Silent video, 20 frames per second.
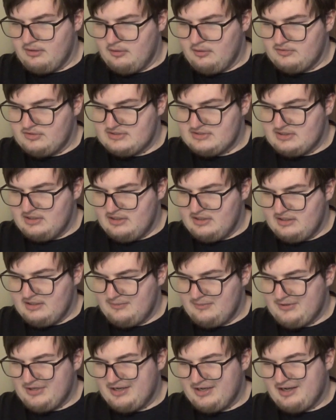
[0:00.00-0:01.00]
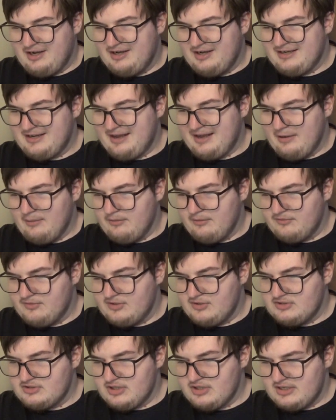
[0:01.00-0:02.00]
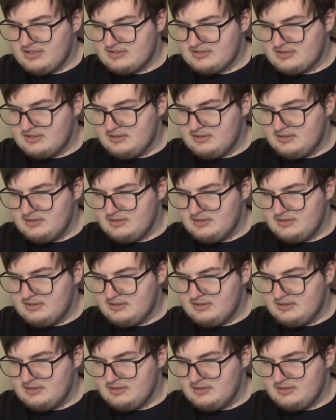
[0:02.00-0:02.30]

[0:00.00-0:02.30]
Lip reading: design. I mean, I kind of get it with Ninjask.